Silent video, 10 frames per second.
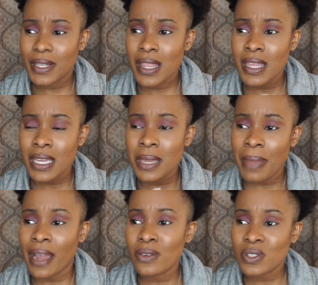looking
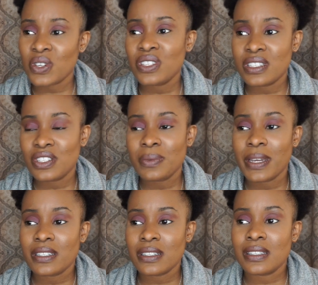back on certain
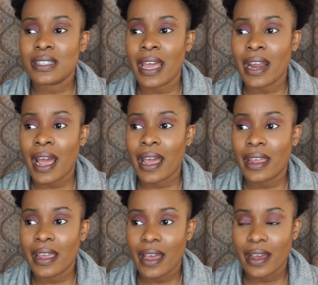situations that
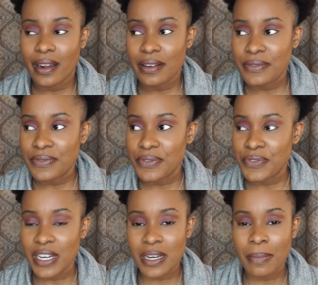I have
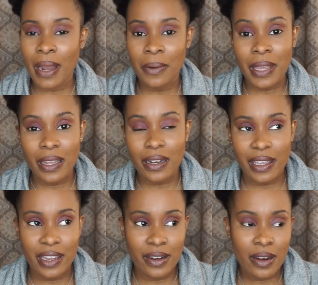written about in
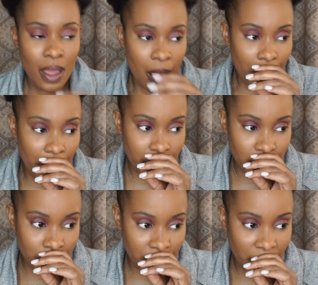here
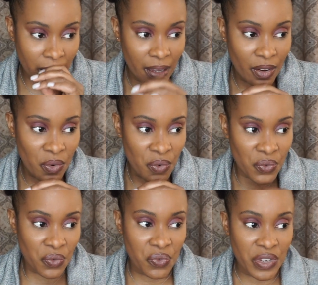makes me
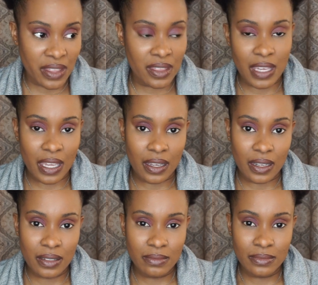rethink
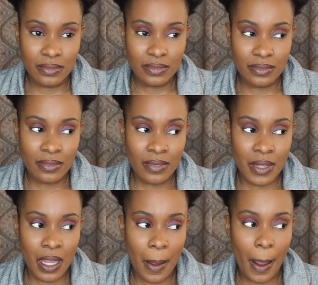
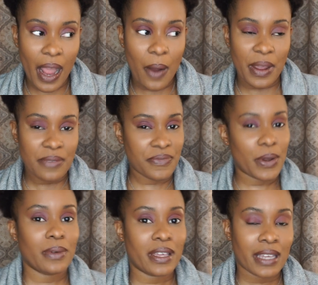how I
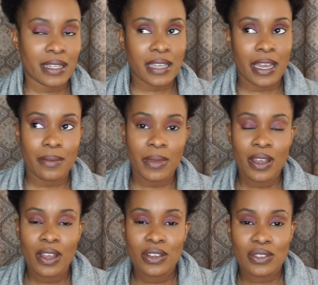felt at that time.
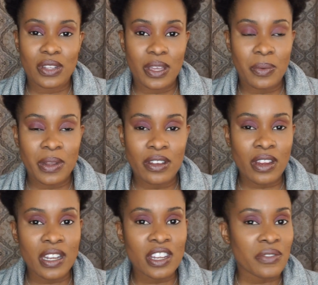So like when you're
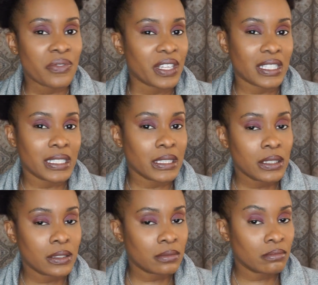in your
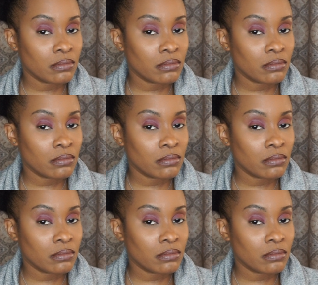feelings,